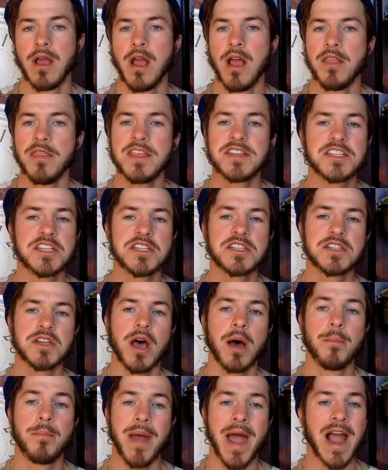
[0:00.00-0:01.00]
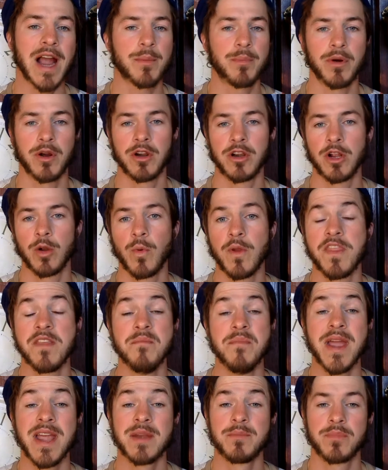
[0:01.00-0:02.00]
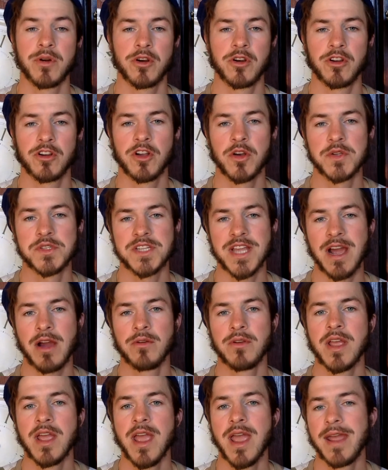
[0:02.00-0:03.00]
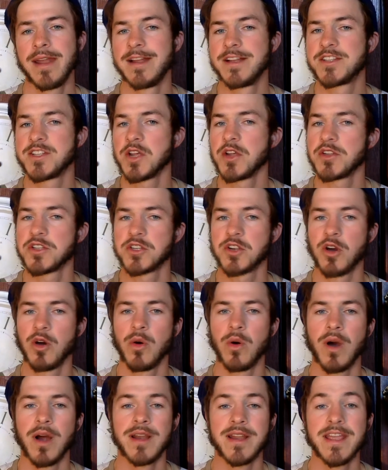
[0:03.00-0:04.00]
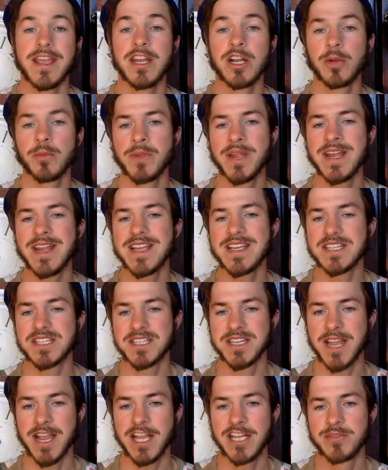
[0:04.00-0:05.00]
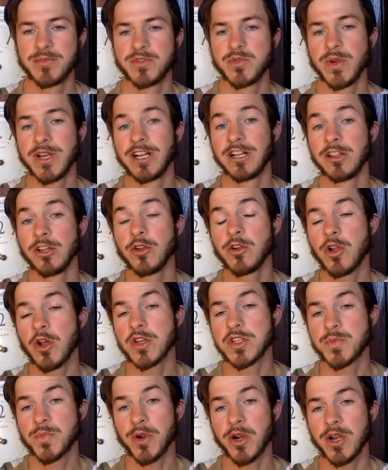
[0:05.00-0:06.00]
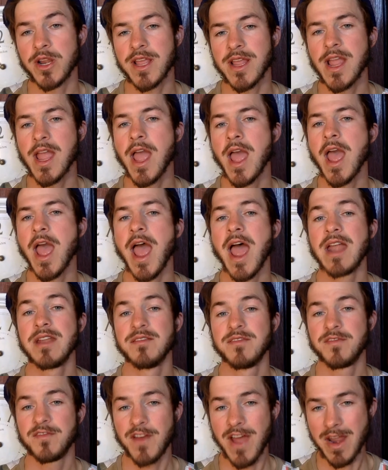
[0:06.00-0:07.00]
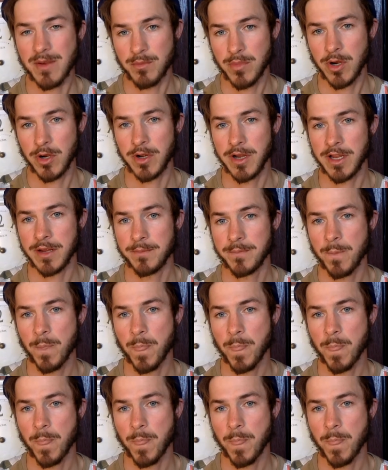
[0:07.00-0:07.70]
This is a back burner when the main burner goes out, and it's also an intermediate stage between glucose burning and fat burning.